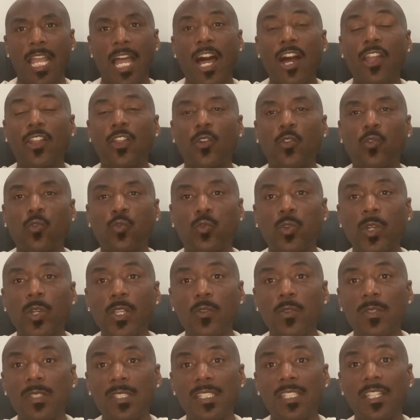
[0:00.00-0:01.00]
On the
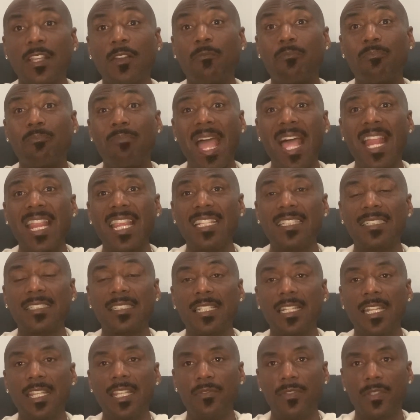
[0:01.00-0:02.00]
frequency of
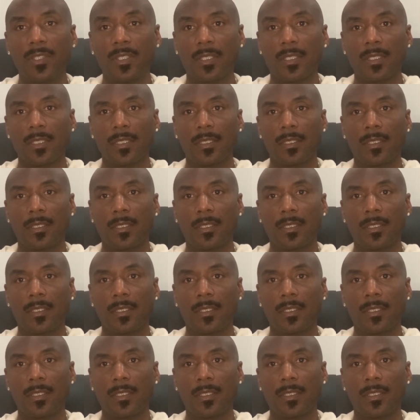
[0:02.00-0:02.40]
balanced living,